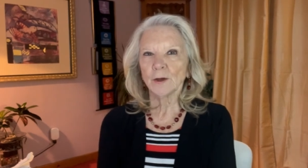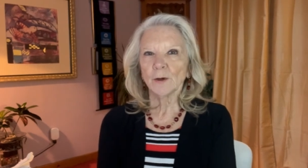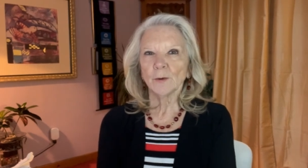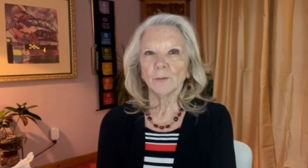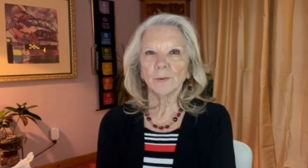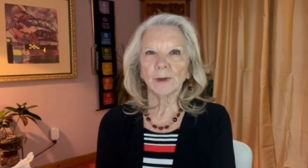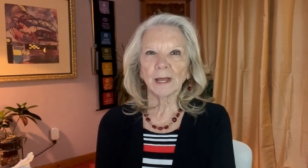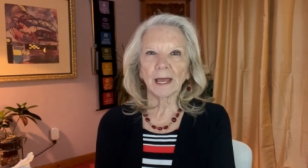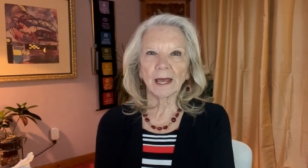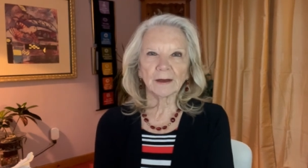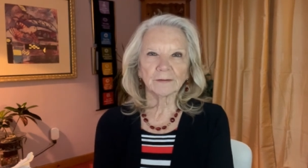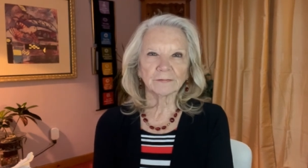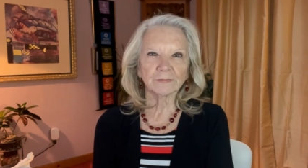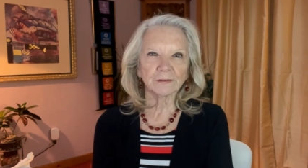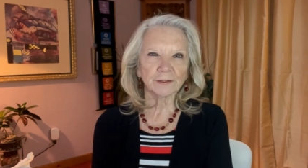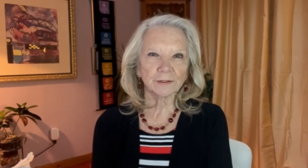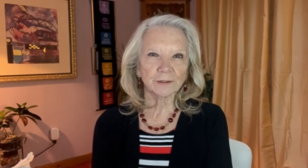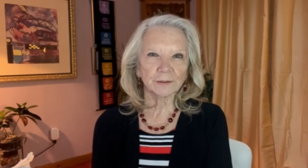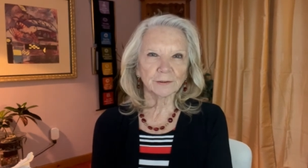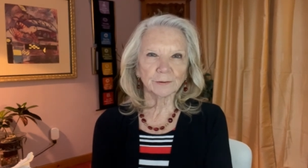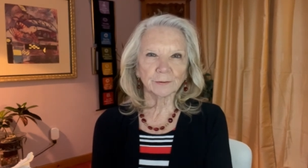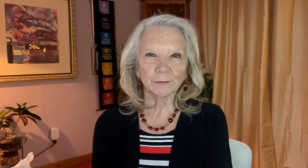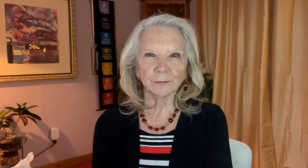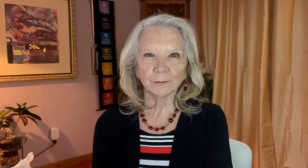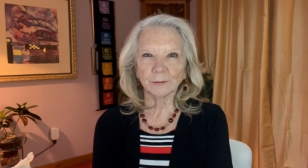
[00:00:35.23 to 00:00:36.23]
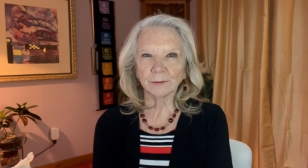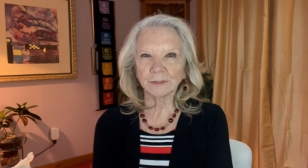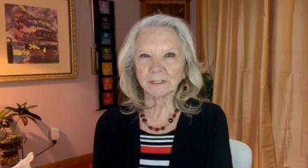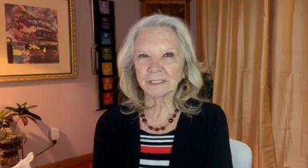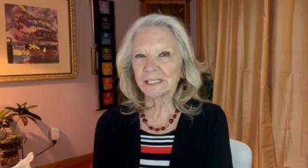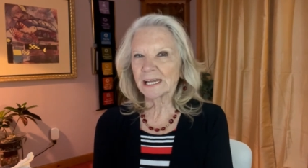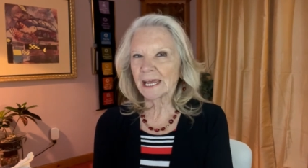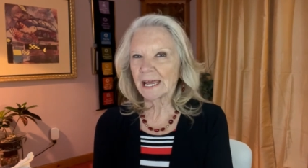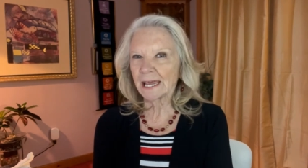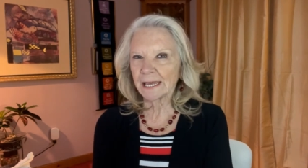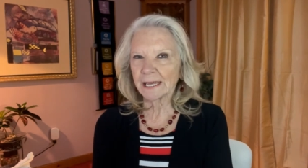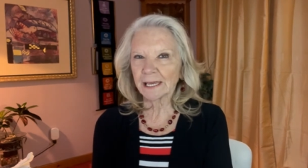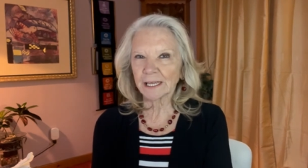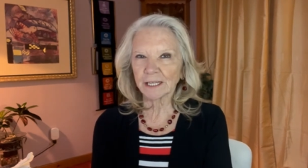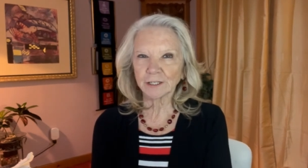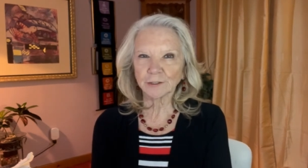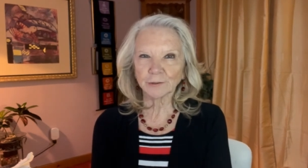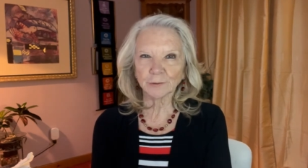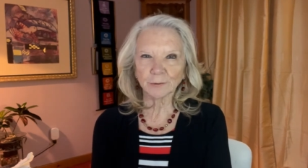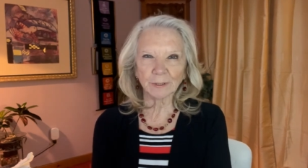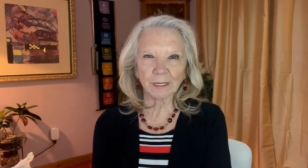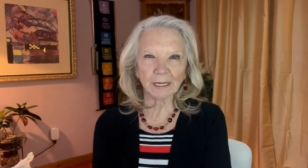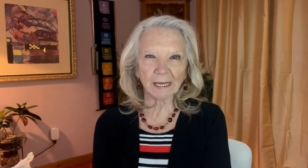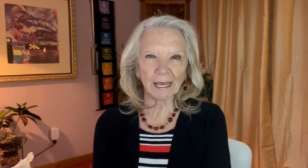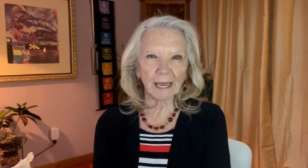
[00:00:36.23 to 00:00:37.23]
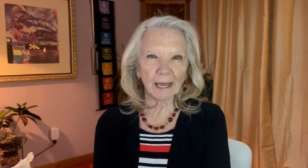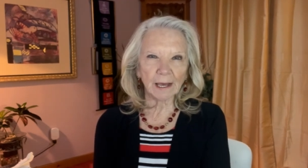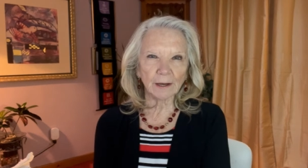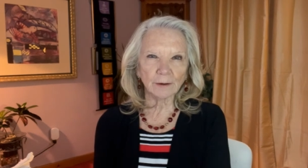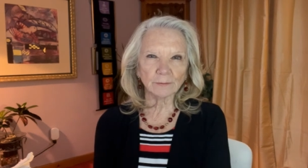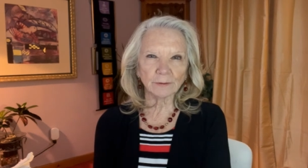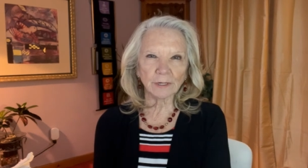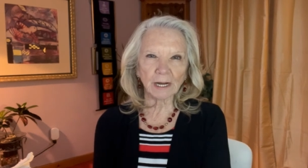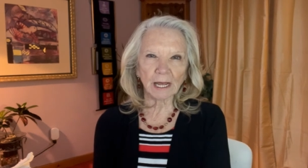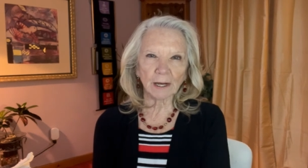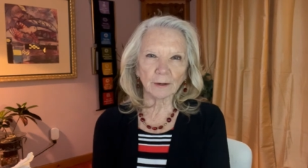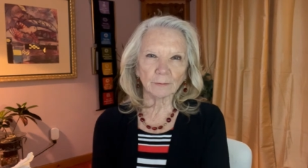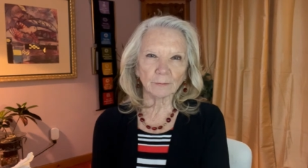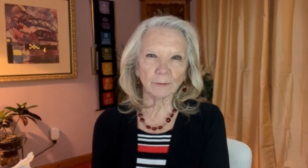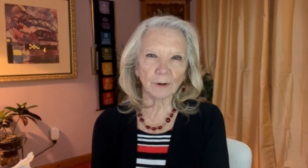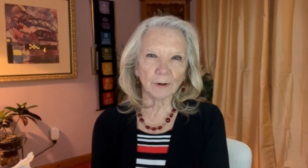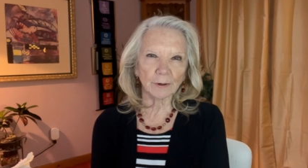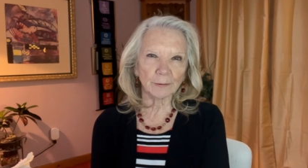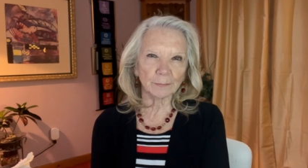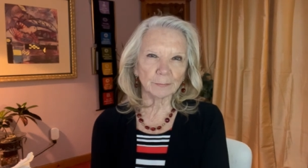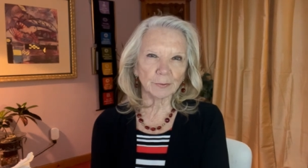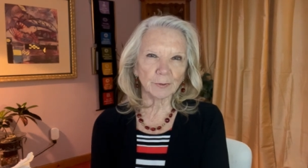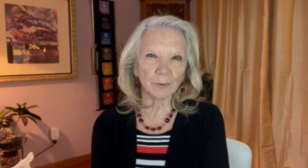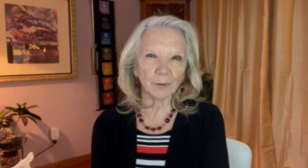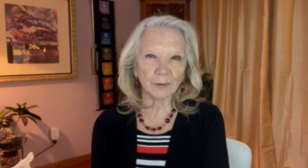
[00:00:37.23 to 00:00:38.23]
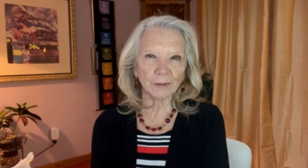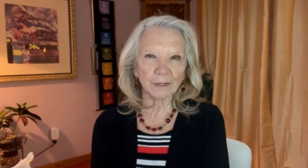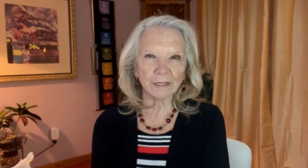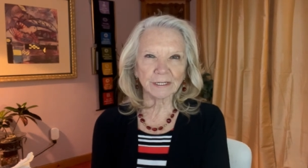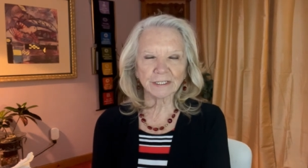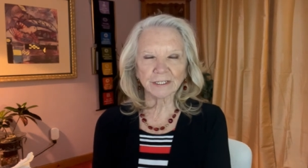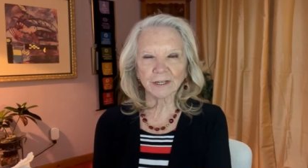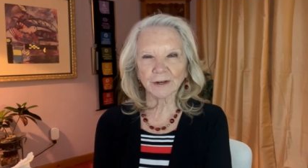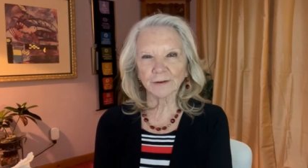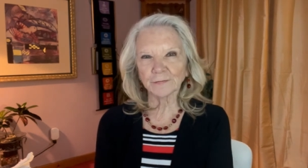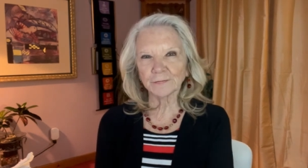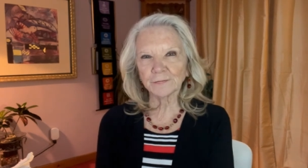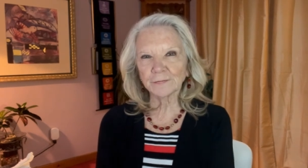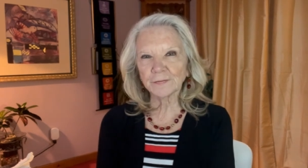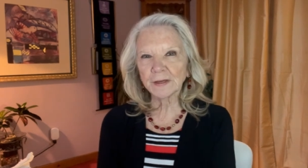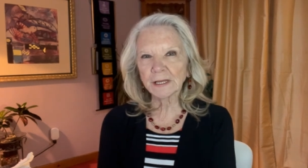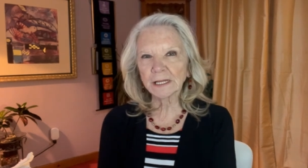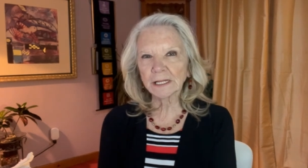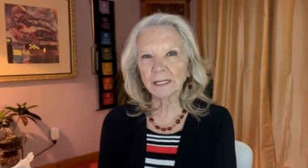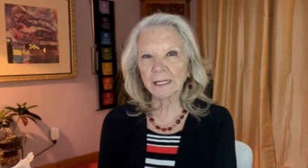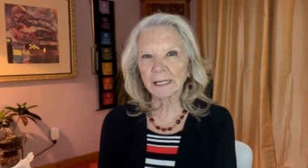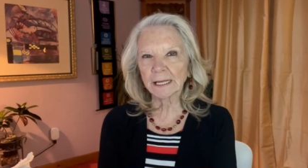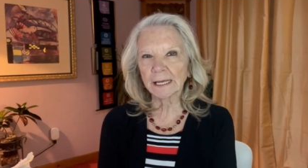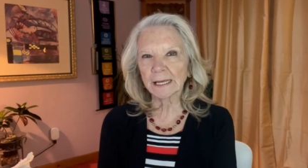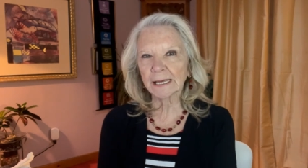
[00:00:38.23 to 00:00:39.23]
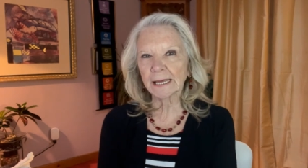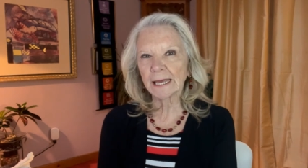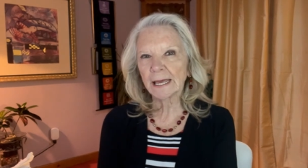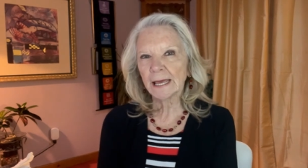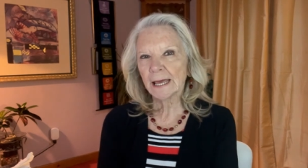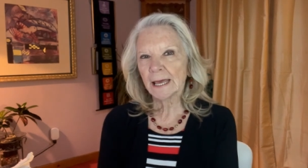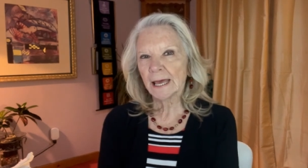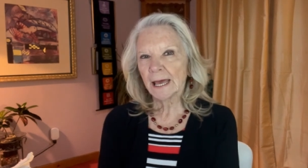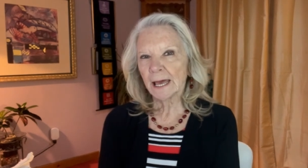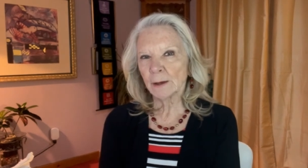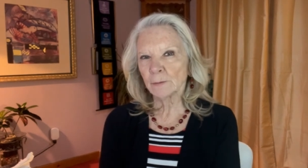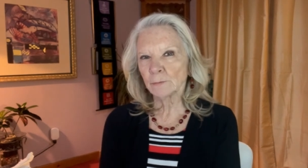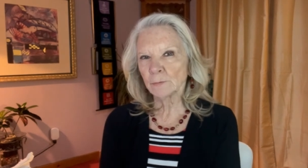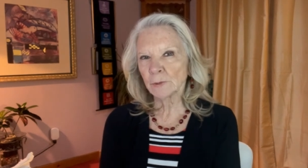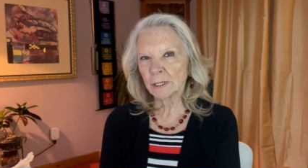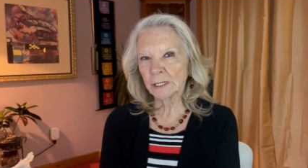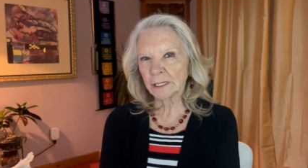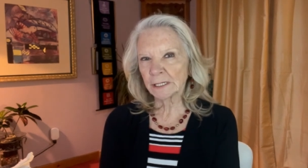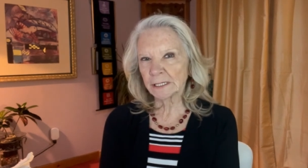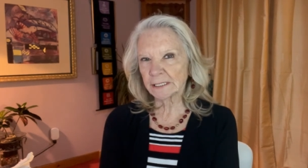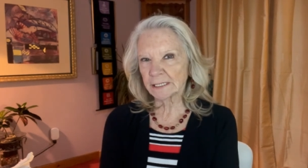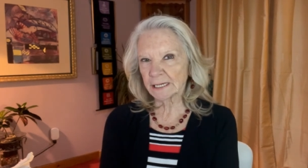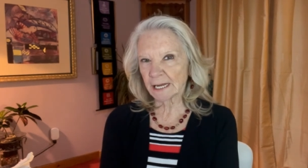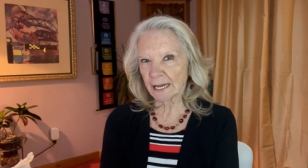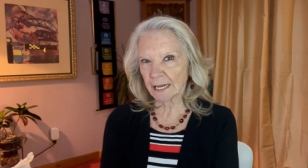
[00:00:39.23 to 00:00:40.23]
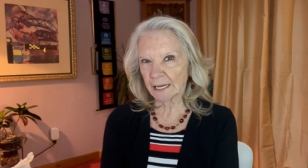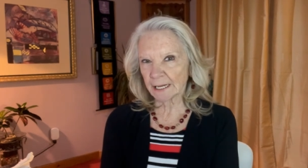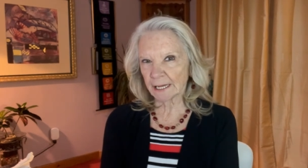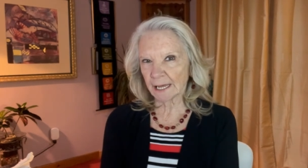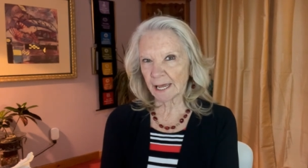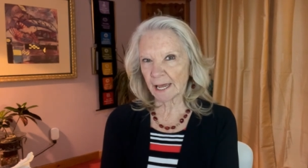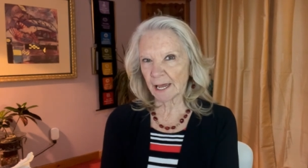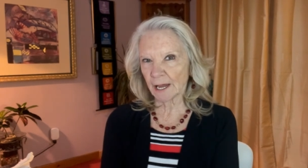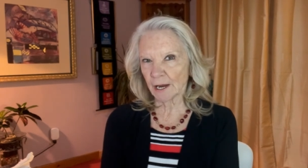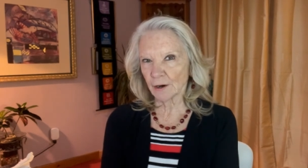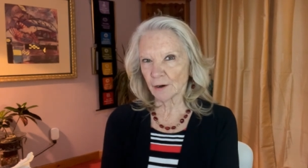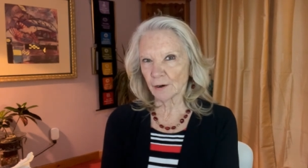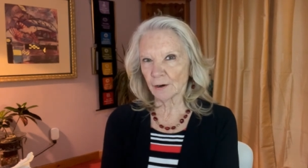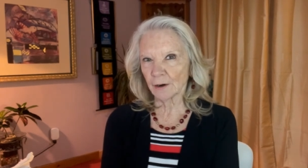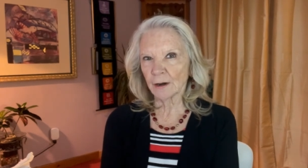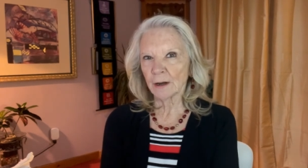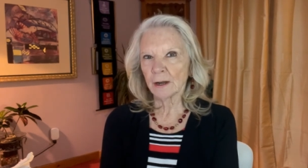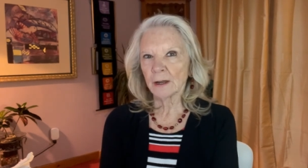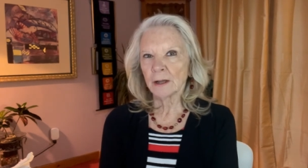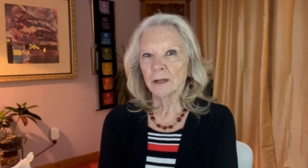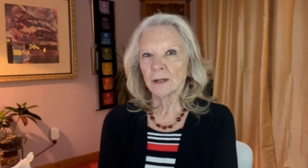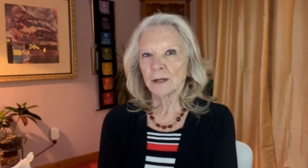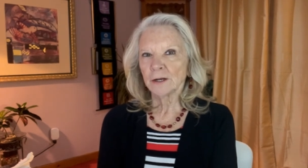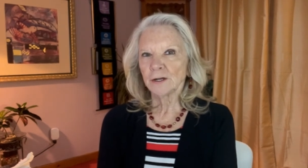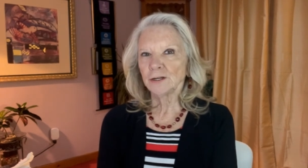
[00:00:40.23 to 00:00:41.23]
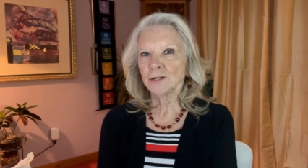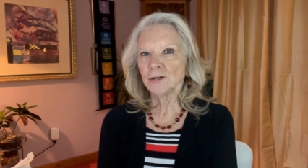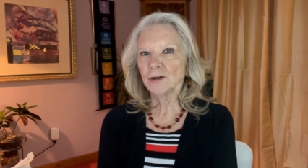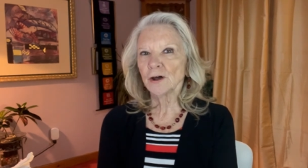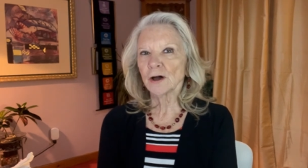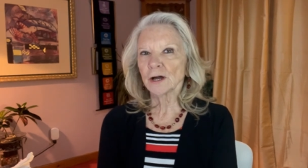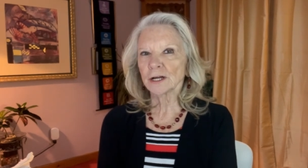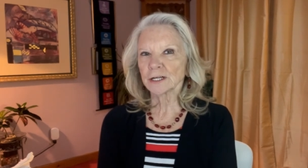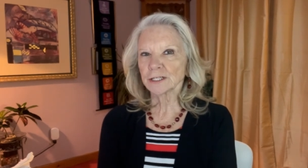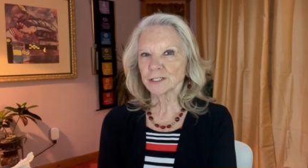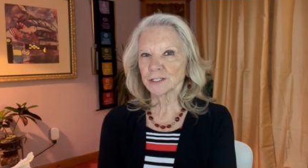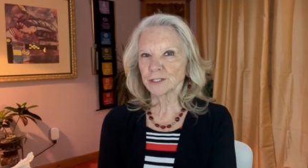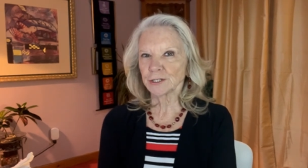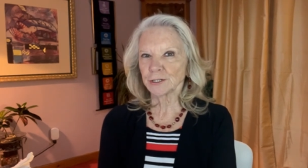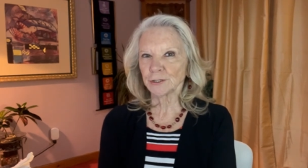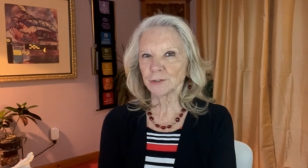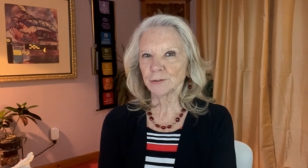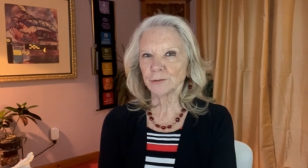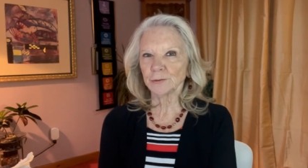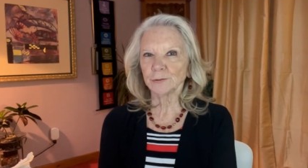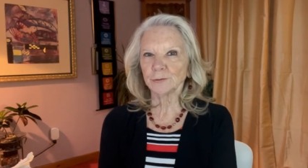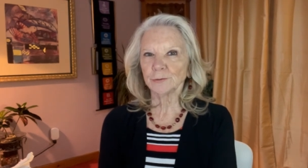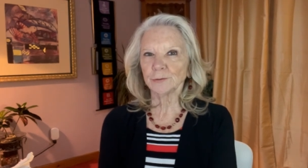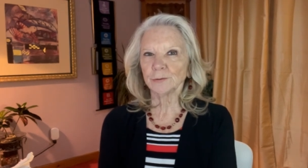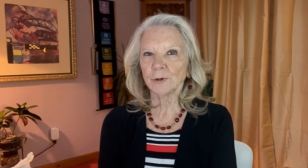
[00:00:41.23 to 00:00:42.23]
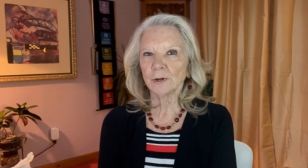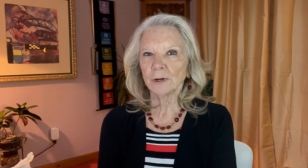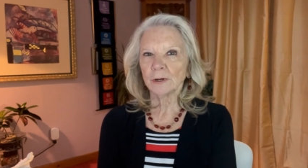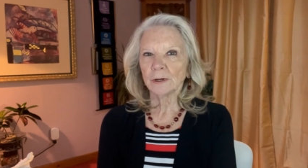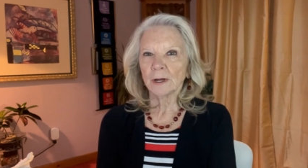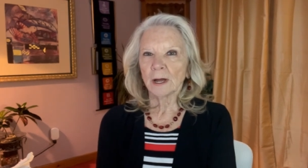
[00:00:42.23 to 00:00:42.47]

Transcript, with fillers: we have to take into account how our employees are feeling and really take care not to